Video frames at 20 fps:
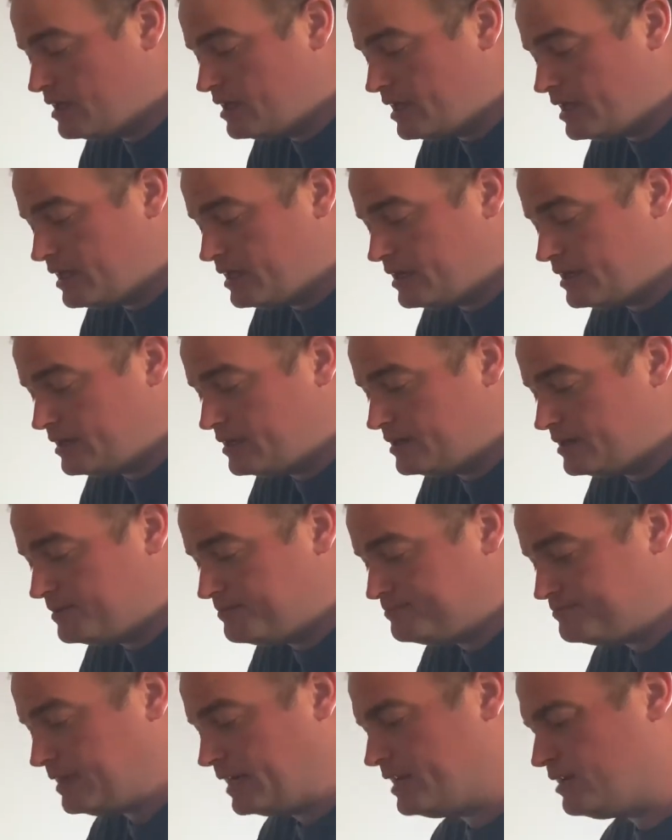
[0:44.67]
And I
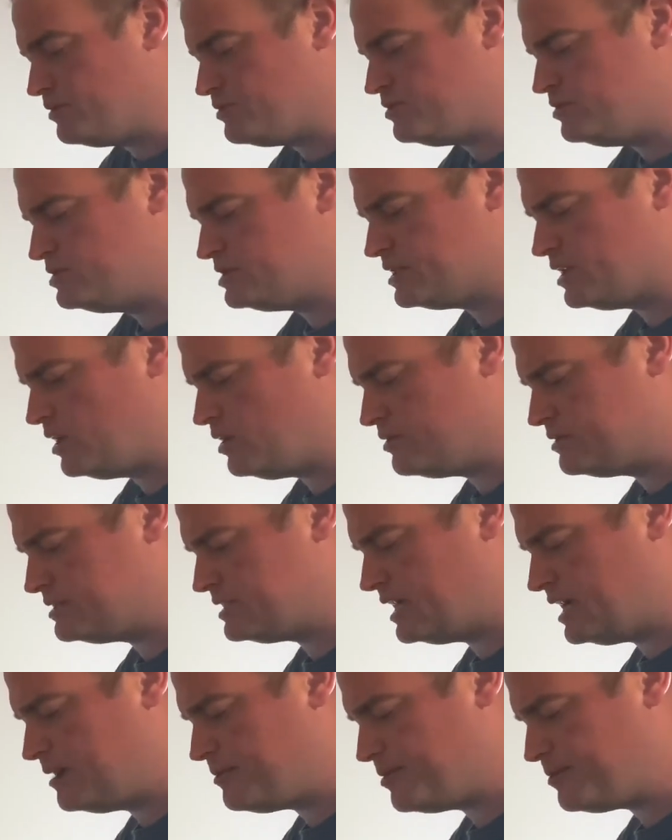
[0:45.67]
don't use it all the
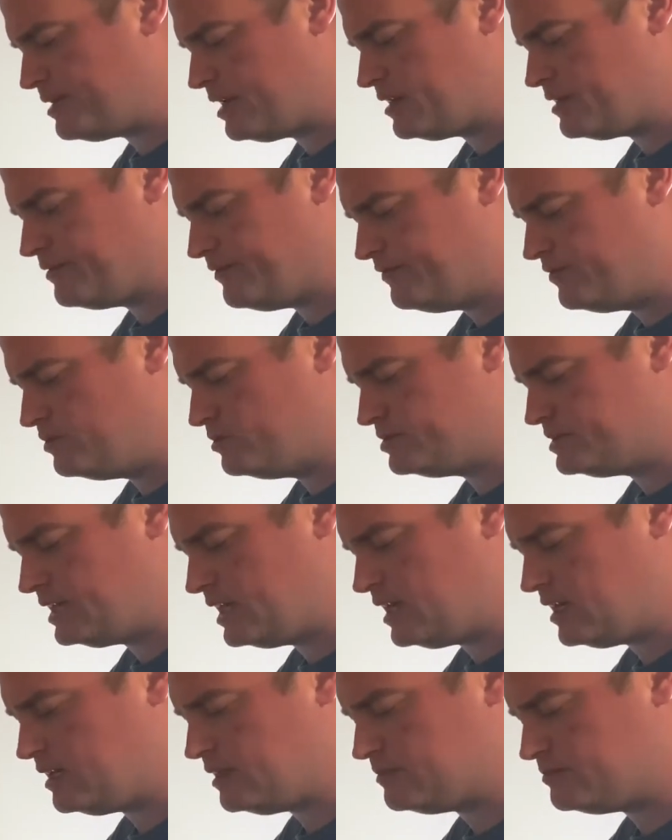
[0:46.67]
time. I'm not a
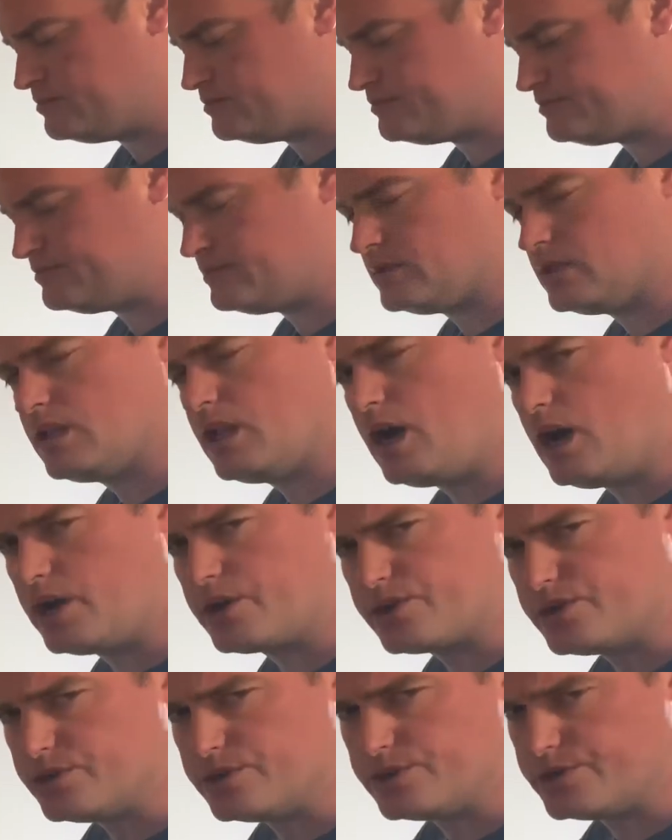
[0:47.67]
full-time
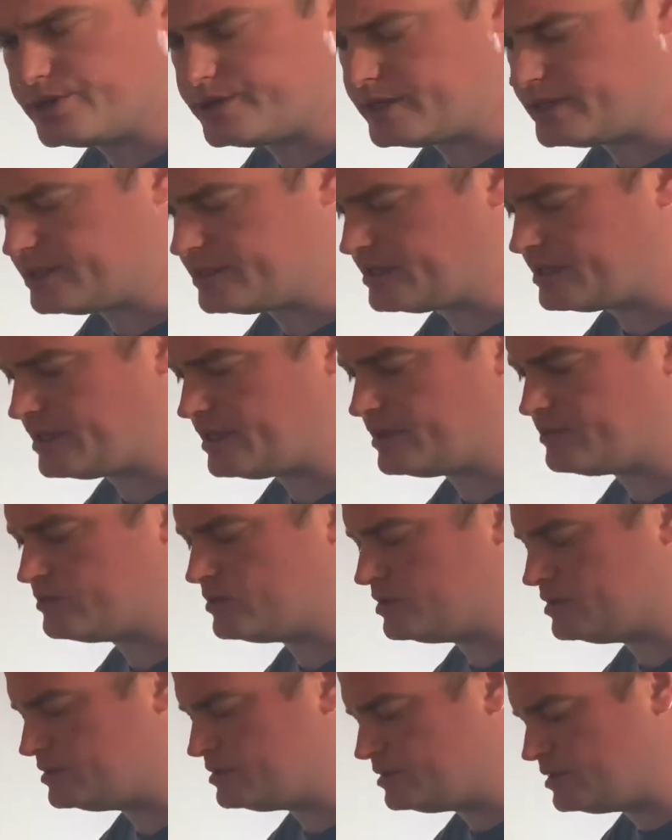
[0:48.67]
logger or anything, but
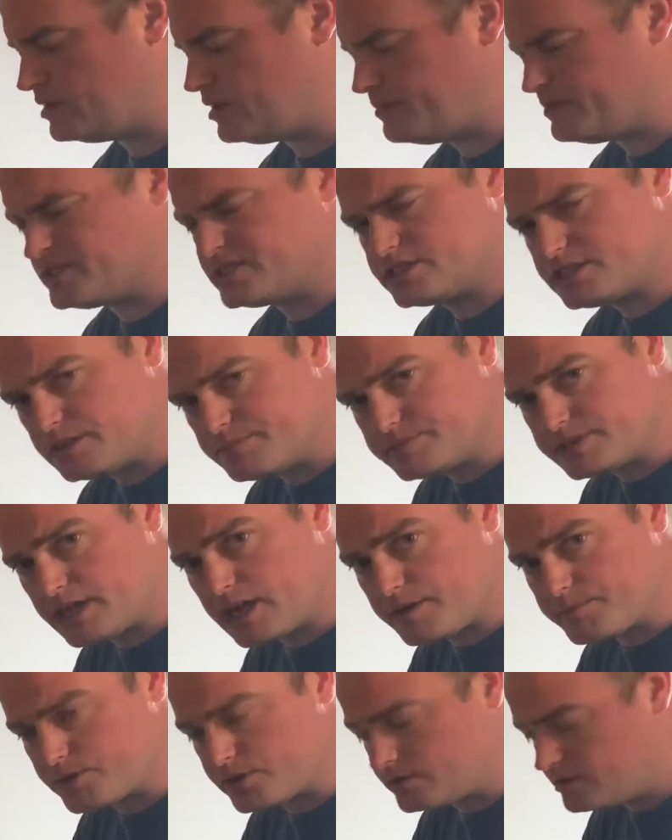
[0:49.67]
I'm a sometimer.